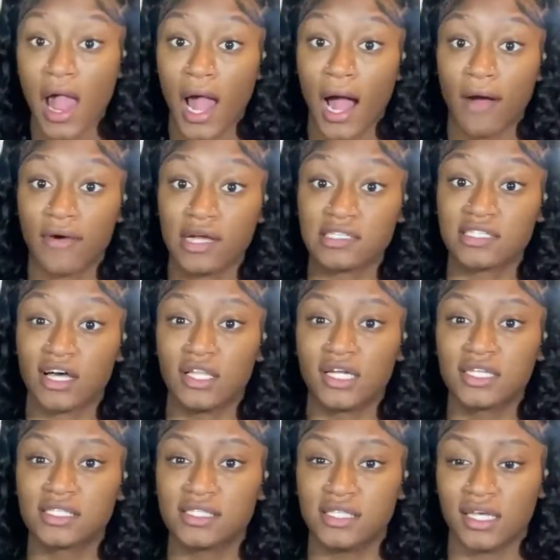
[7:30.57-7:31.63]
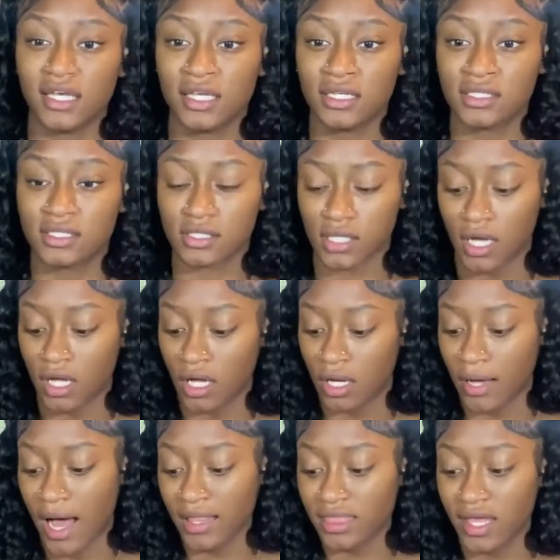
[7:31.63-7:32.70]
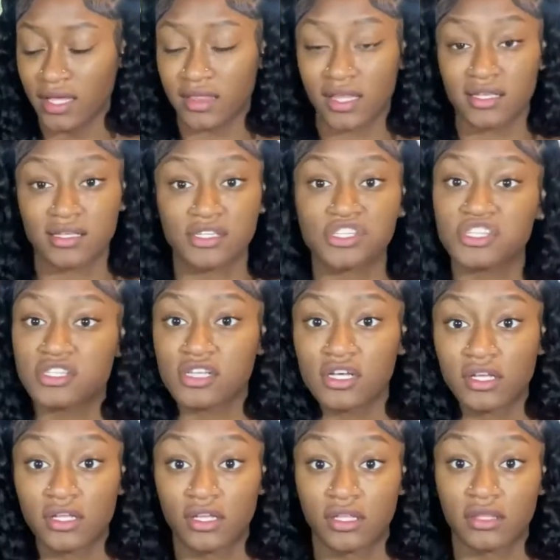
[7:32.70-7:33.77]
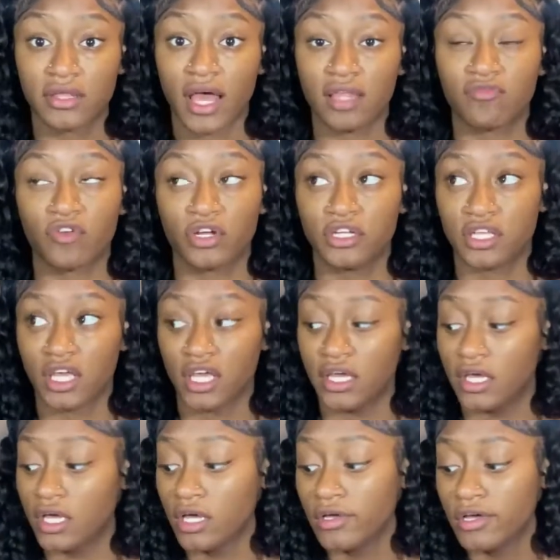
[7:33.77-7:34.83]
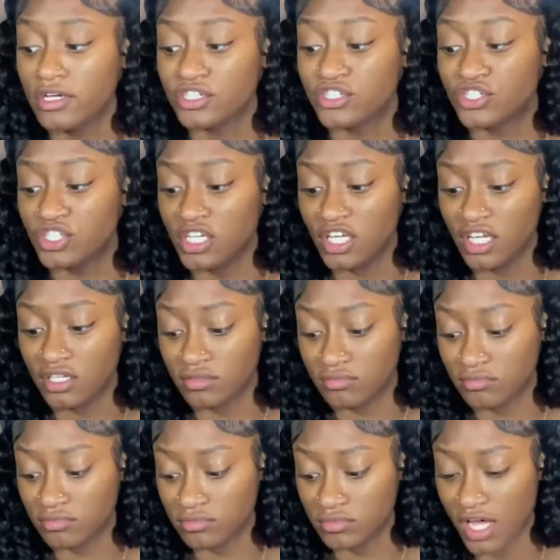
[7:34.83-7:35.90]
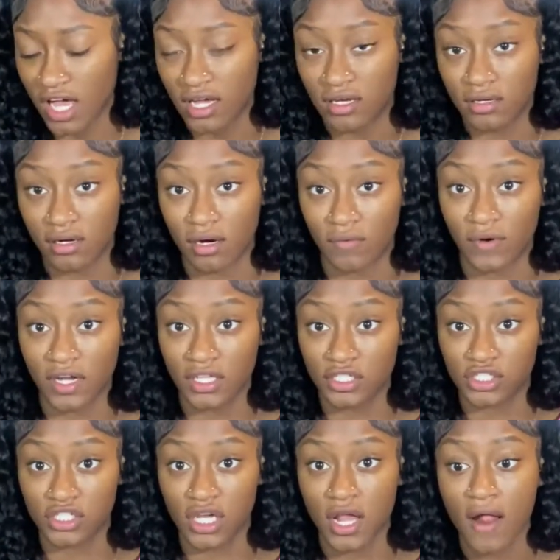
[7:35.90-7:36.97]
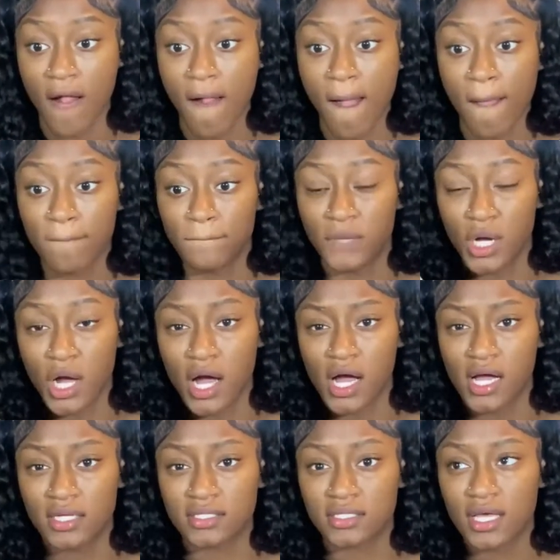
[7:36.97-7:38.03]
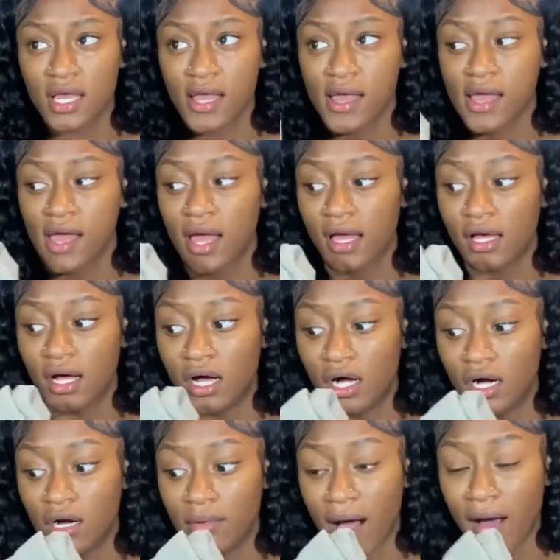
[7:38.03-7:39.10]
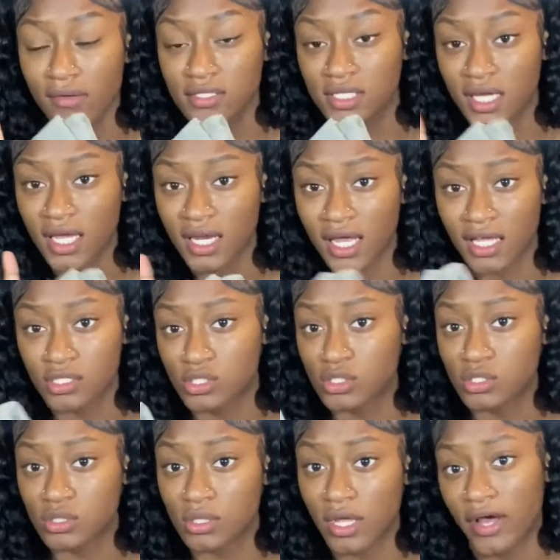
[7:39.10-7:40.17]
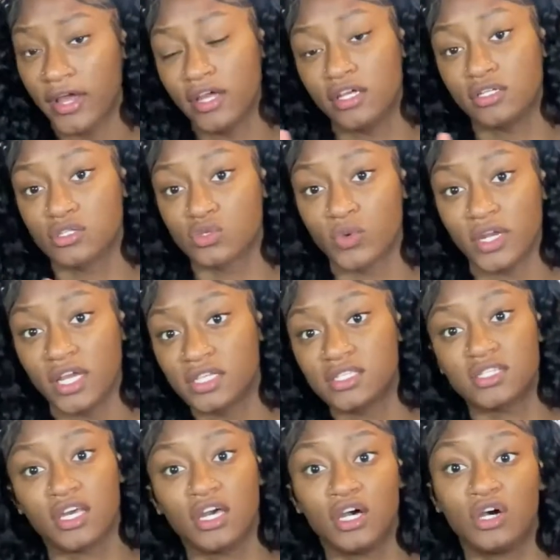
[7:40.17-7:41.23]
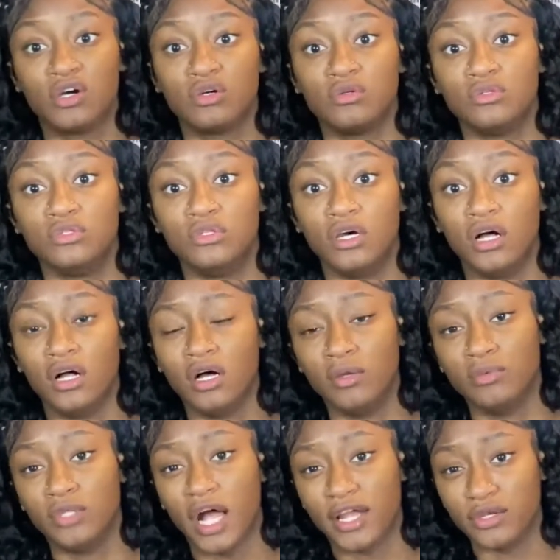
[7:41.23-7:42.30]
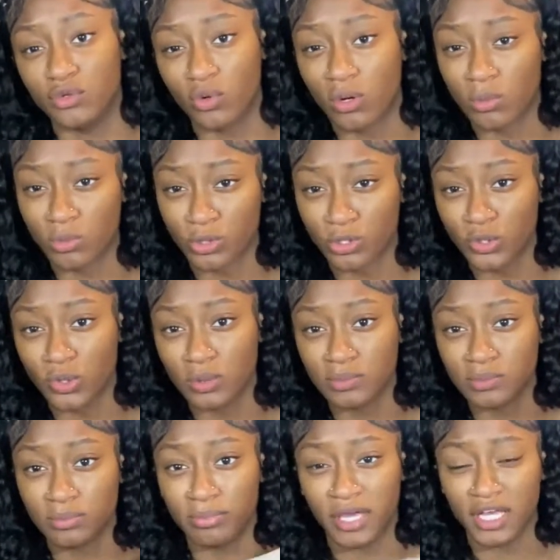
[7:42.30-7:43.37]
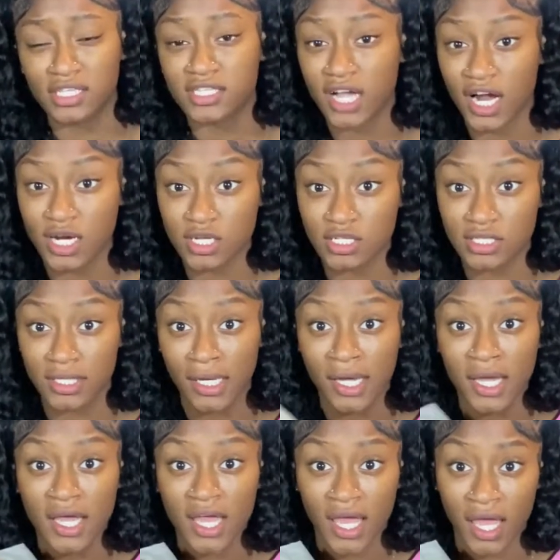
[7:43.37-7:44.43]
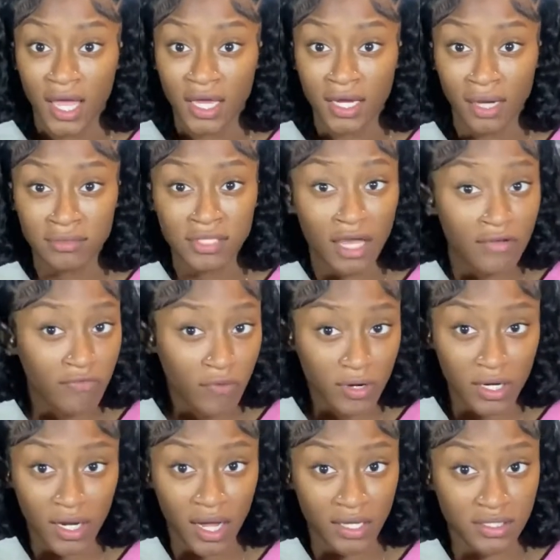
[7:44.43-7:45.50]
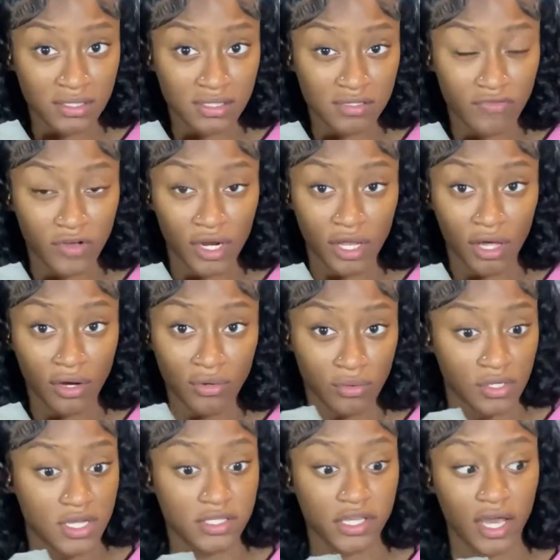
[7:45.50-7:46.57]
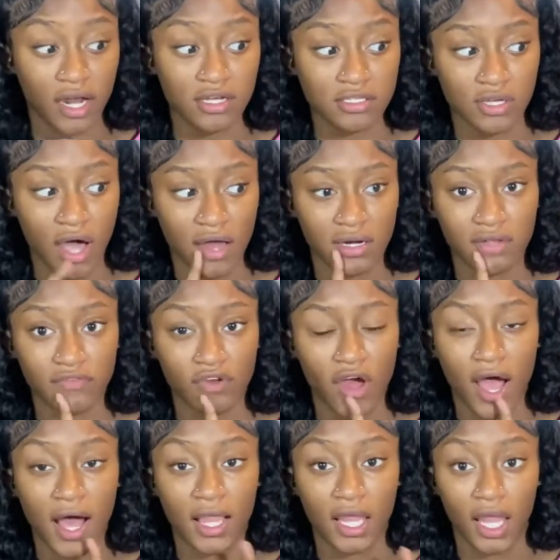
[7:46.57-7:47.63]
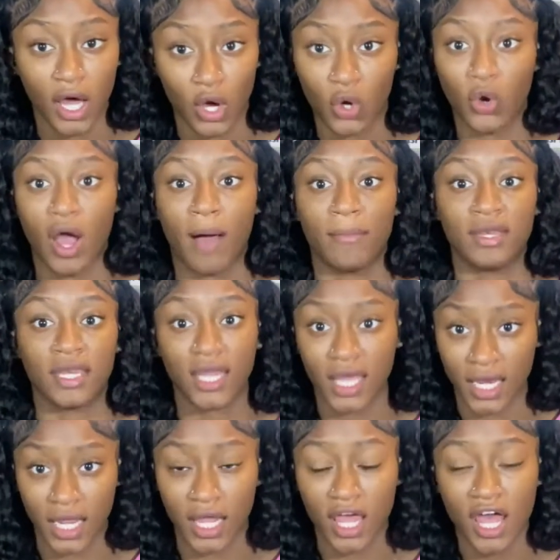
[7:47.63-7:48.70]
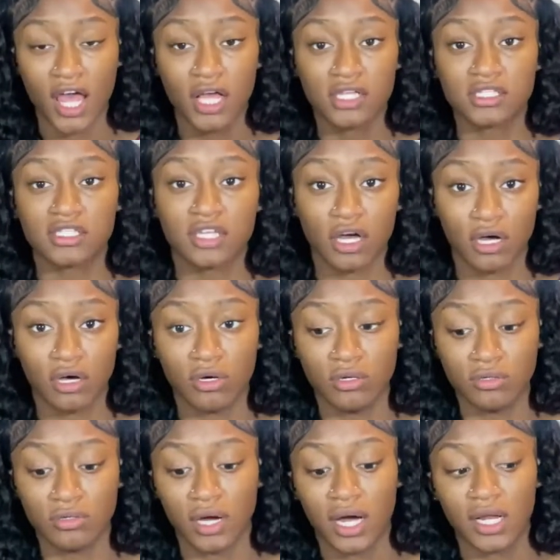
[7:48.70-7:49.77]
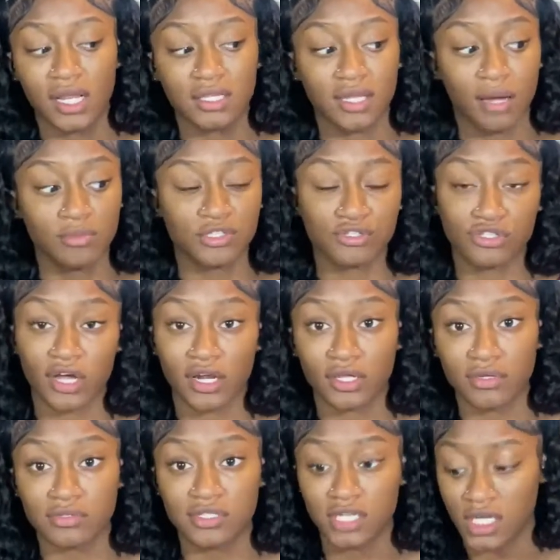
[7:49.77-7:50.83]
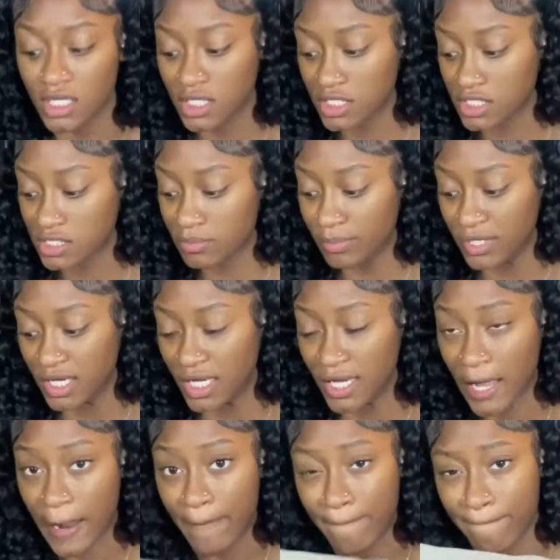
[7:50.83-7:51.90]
All right, so there's this. I think this is just a California King sheet, like a regular sheet, because I was looking at like the 20XL like dorm room bed skirts, and it was like $40 for the long ones. And also, I don't even know how long I'm gonna need it. So I'm just trying to use this, but